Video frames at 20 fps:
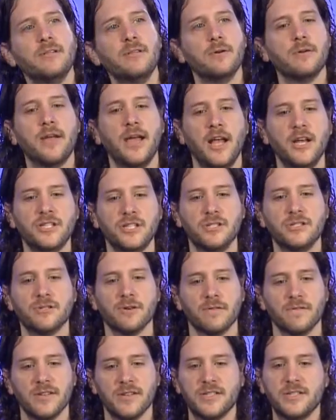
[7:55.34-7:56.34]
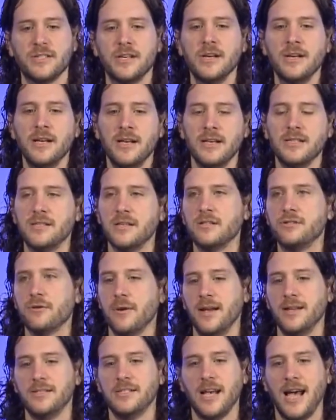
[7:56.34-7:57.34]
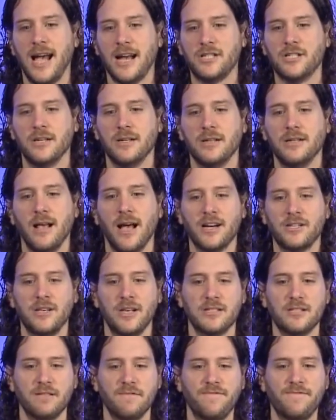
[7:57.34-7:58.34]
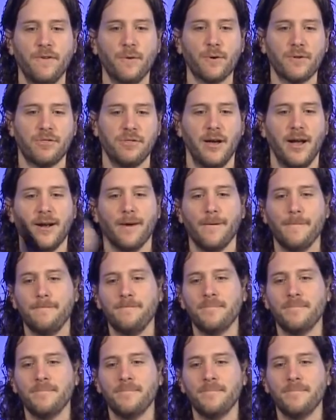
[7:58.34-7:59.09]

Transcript: location service is the transaction. And actually, that's the fourth layer.